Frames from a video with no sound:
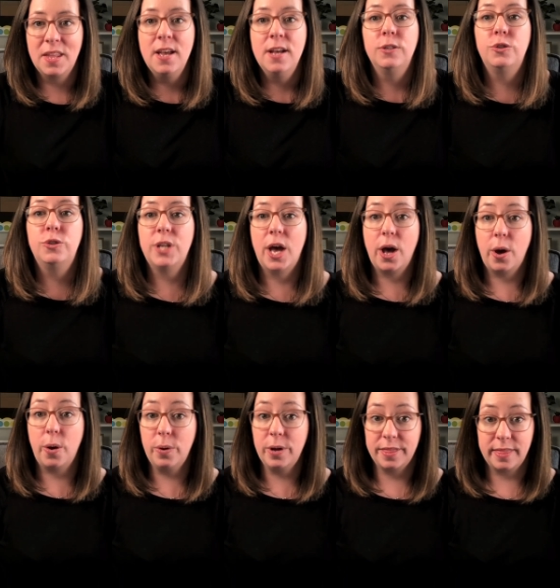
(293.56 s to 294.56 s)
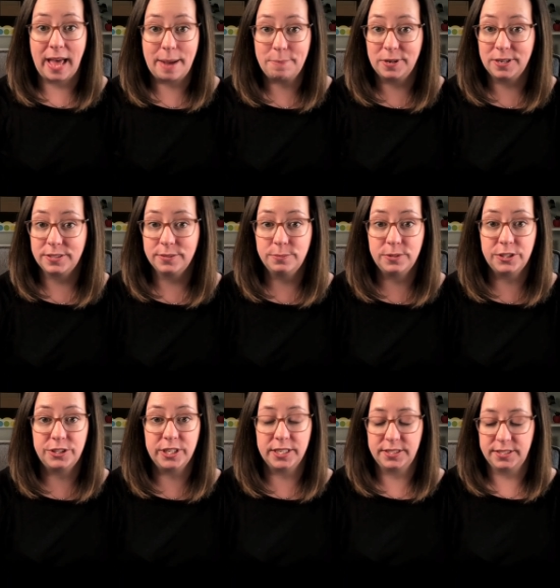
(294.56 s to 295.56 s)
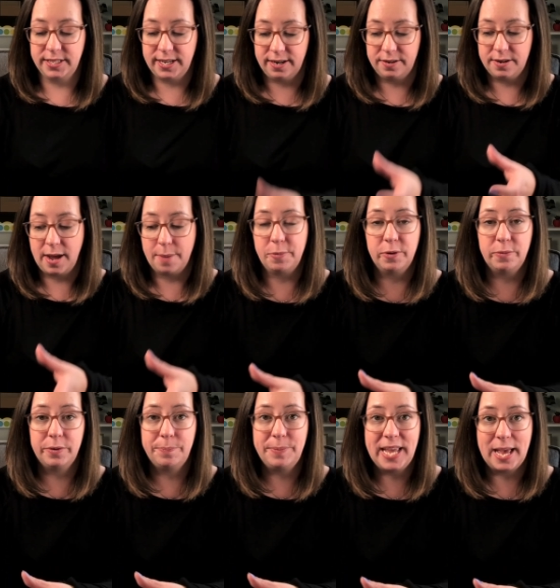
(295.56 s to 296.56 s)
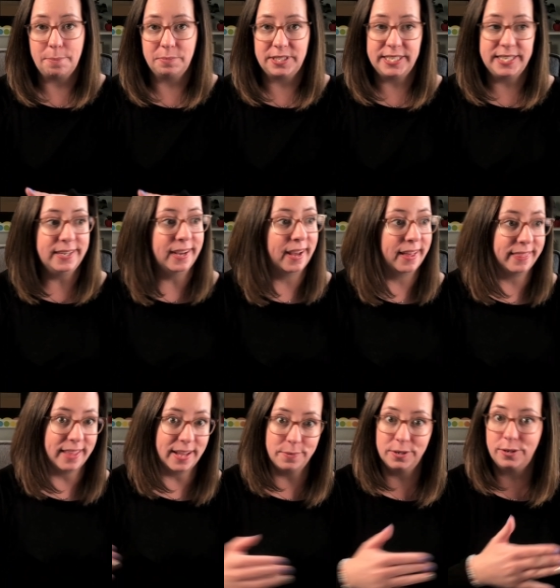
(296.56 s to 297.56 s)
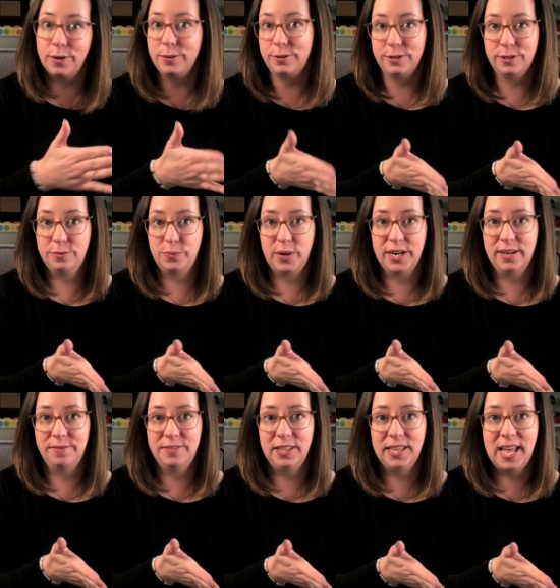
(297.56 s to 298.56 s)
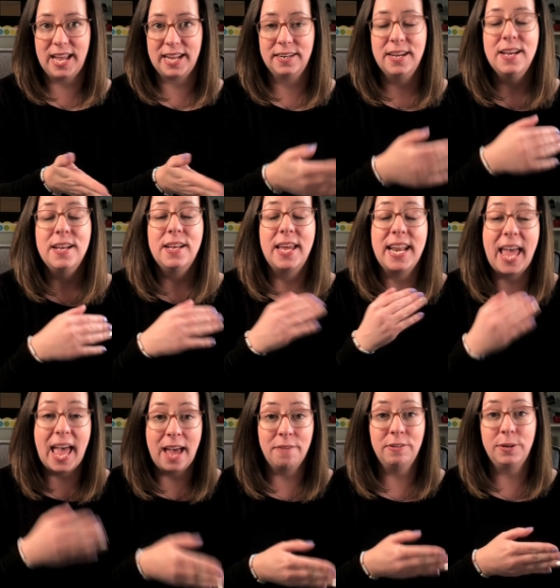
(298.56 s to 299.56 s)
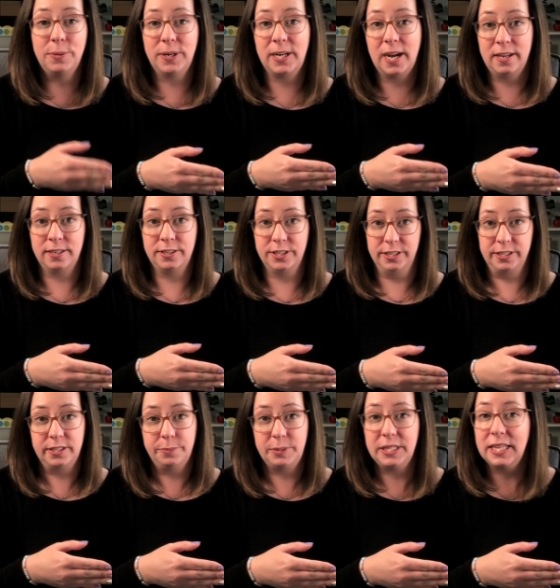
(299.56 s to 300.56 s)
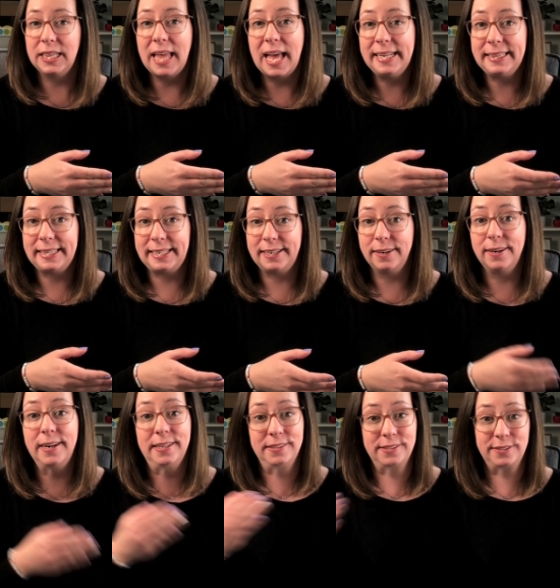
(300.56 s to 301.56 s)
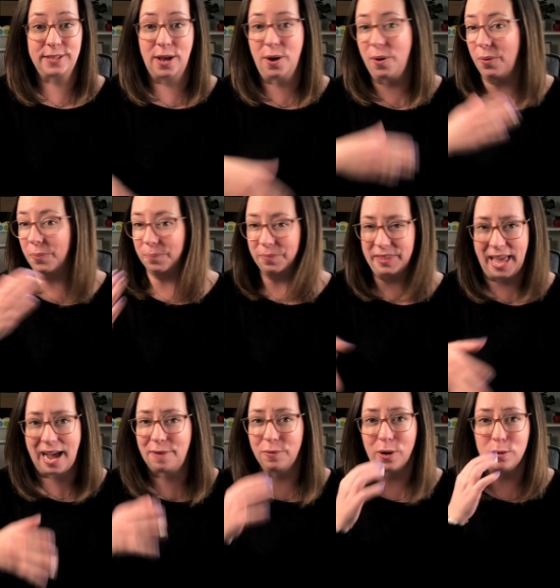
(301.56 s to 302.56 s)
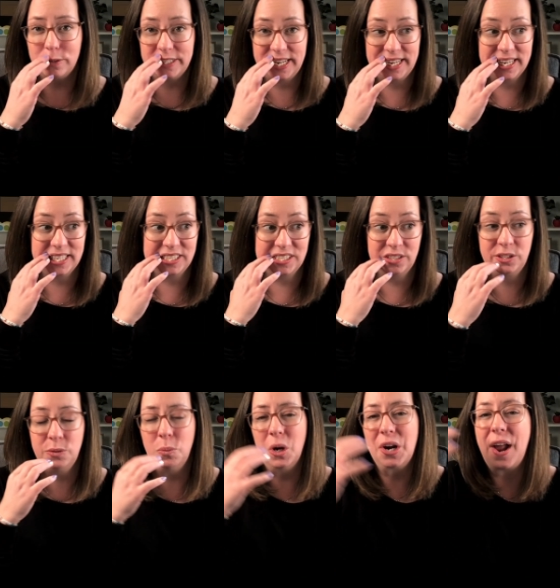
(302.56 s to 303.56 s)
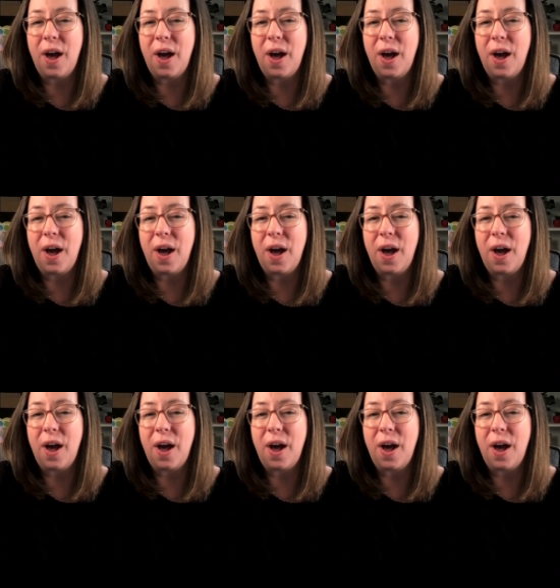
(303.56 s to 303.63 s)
So that person would just, their number would be empty and they would go to the front of the line. And everyone got a turn to be the line leader. And so that rotated. So you weren't